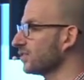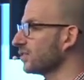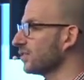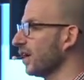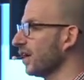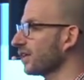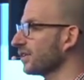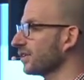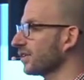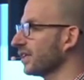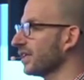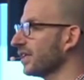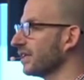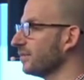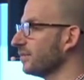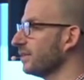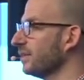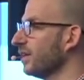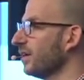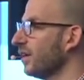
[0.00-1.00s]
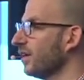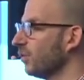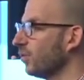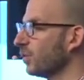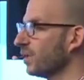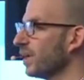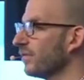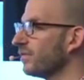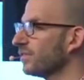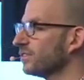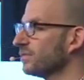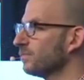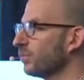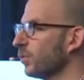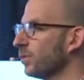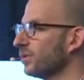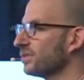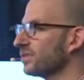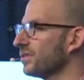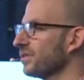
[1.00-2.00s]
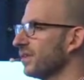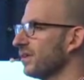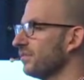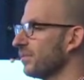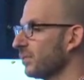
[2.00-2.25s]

soccer game, whatever is important to them.